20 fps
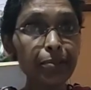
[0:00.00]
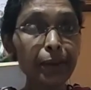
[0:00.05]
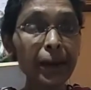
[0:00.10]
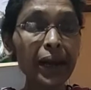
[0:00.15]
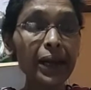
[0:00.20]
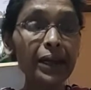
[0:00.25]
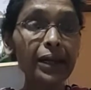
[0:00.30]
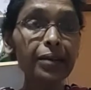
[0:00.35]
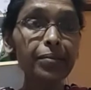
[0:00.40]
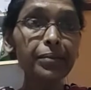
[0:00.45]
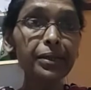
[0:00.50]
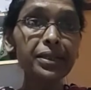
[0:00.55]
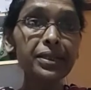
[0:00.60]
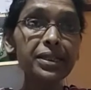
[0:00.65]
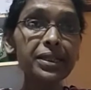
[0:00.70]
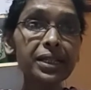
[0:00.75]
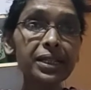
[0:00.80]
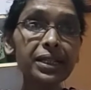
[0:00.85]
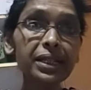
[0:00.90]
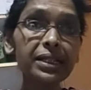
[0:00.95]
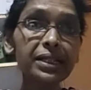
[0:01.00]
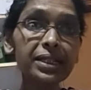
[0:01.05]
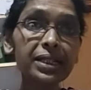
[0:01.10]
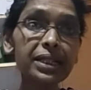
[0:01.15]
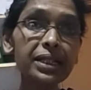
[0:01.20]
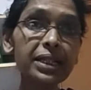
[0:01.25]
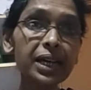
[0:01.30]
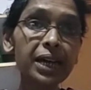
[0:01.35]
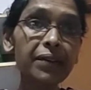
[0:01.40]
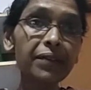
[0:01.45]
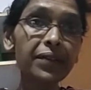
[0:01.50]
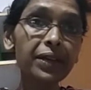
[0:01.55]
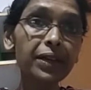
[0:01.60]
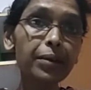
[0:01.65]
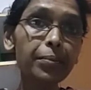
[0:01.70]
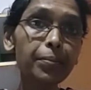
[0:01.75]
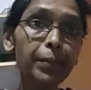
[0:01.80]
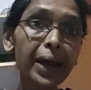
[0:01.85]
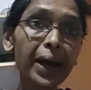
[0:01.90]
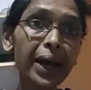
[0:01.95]
Badly means it doesn't have
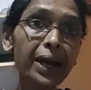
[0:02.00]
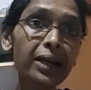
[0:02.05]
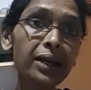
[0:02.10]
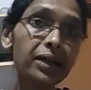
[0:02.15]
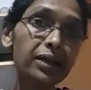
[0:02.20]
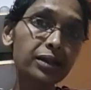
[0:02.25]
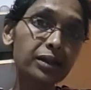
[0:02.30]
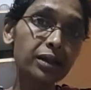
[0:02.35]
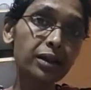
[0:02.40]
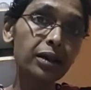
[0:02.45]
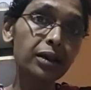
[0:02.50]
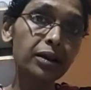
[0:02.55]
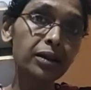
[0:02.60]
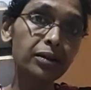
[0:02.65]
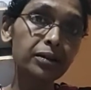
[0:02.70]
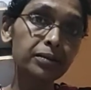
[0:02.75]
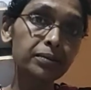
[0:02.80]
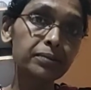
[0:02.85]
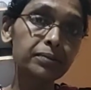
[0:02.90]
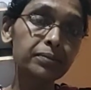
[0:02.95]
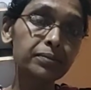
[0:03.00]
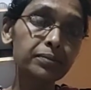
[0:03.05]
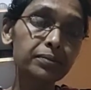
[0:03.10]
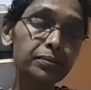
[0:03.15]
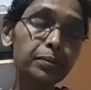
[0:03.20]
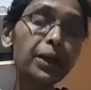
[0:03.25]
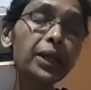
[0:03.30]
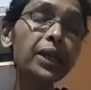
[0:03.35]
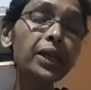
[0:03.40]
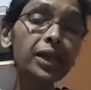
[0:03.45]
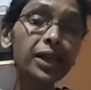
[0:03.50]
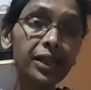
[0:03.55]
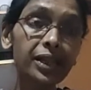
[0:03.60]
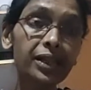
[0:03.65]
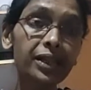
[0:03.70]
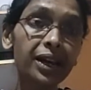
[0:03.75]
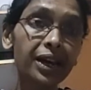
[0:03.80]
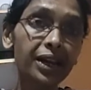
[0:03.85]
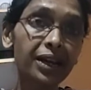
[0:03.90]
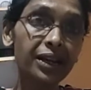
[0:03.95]
any bad meaning
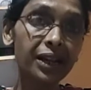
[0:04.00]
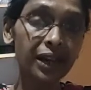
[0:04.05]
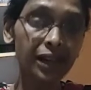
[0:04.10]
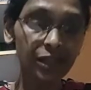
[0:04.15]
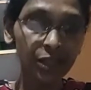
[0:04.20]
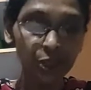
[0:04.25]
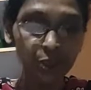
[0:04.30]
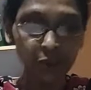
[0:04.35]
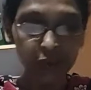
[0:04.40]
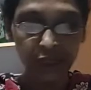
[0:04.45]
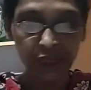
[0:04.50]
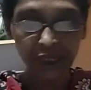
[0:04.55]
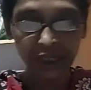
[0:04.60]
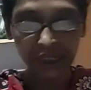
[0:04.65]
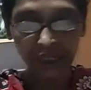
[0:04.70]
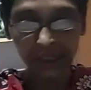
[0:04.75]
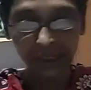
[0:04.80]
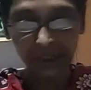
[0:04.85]
in that actually.